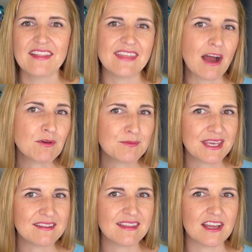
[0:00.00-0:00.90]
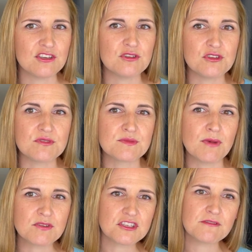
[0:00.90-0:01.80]
That would mean that you use
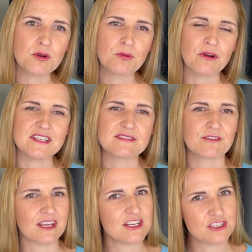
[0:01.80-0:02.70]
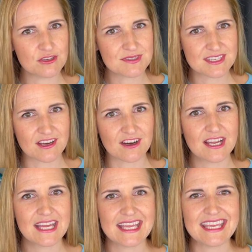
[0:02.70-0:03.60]
most of your points for each use year
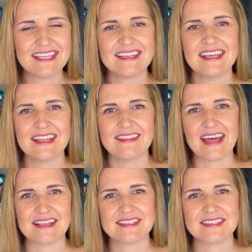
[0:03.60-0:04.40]
in that